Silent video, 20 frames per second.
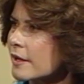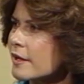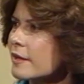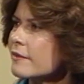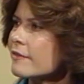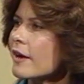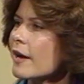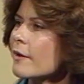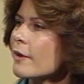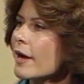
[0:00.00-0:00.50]

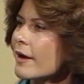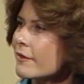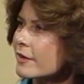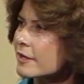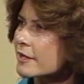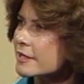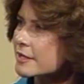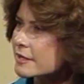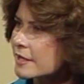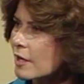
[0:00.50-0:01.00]
If I were having
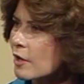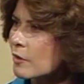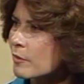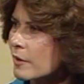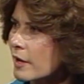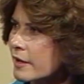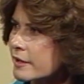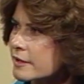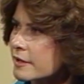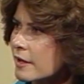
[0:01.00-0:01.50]
to sell
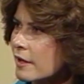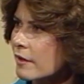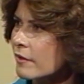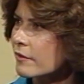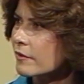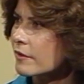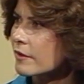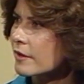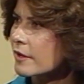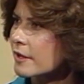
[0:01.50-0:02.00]
myself